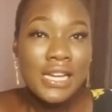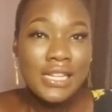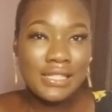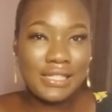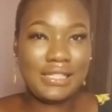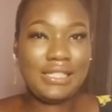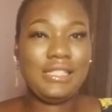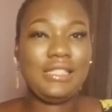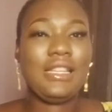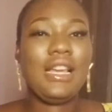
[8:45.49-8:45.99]

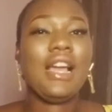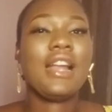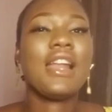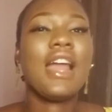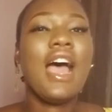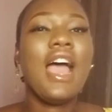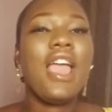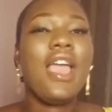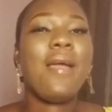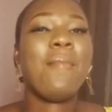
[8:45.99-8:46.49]

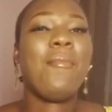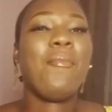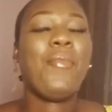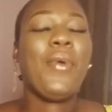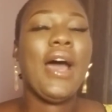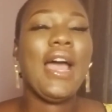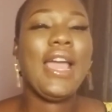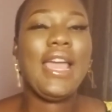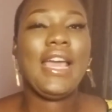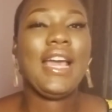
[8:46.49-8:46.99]
Tiana
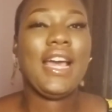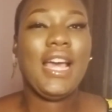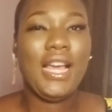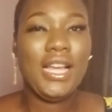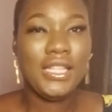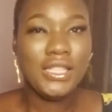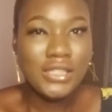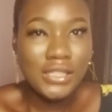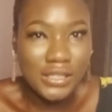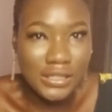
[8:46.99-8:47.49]
Empire.
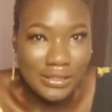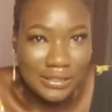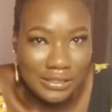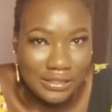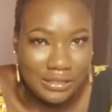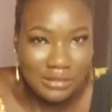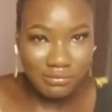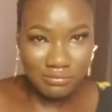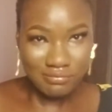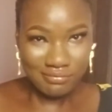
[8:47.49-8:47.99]

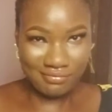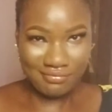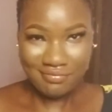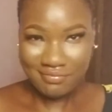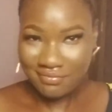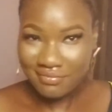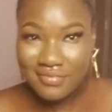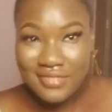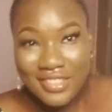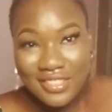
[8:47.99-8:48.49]

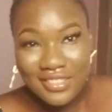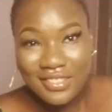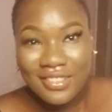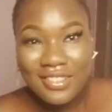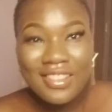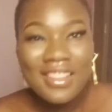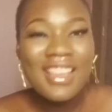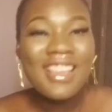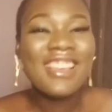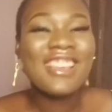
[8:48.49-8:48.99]
You
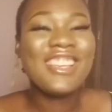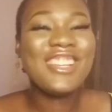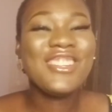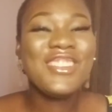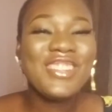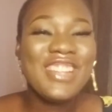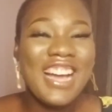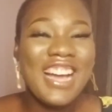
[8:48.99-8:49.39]
know that.